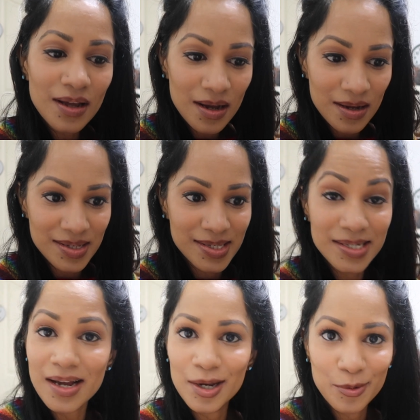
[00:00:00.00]

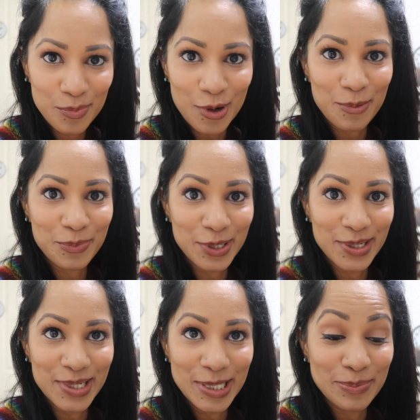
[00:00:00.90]
last
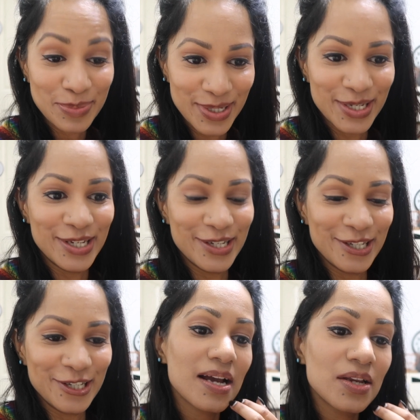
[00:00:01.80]
unpopular
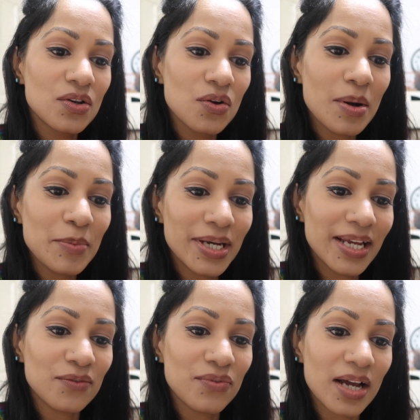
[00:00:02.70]
opinion. I know I'm gonna
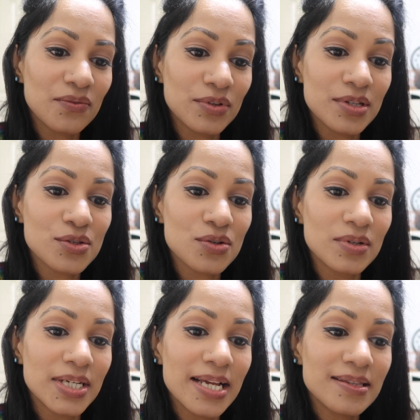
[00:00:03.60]
get flack for this, so
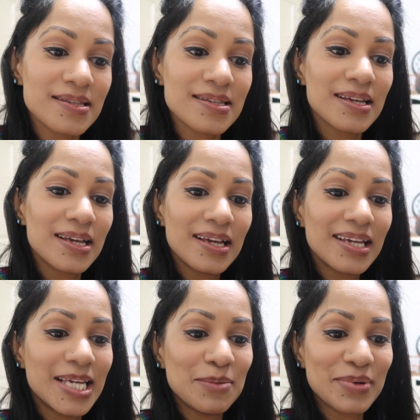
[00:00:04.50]
let's
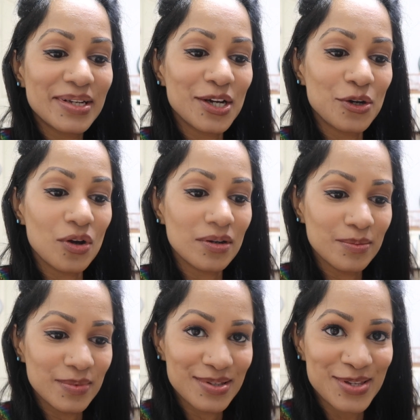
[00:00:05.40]
keep it
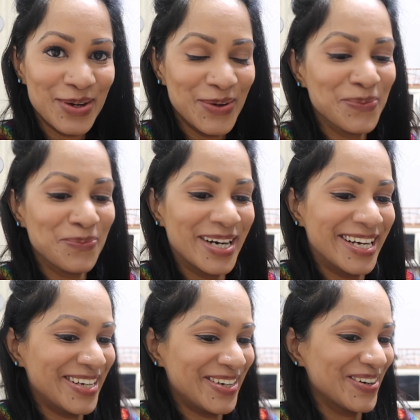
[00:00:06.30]
anonymous. Oh
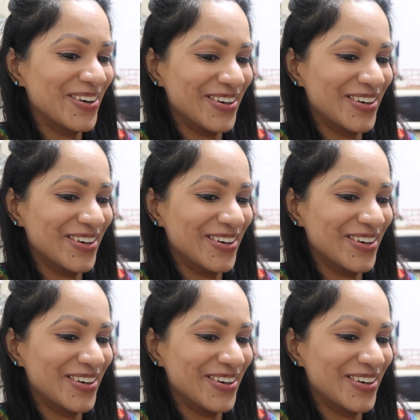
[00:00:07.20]
my god.